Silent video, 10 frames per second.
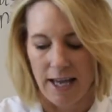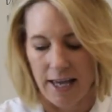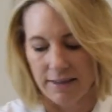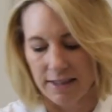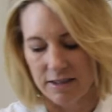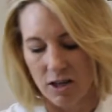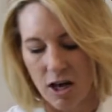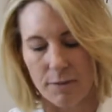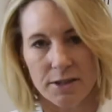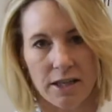and these
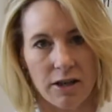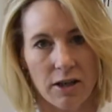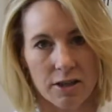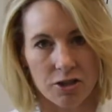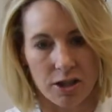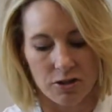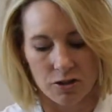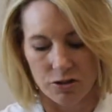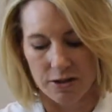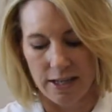knobs here adjust
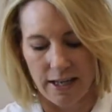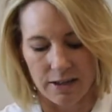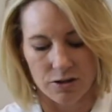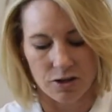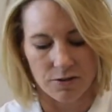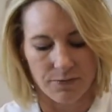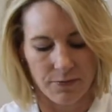your stage.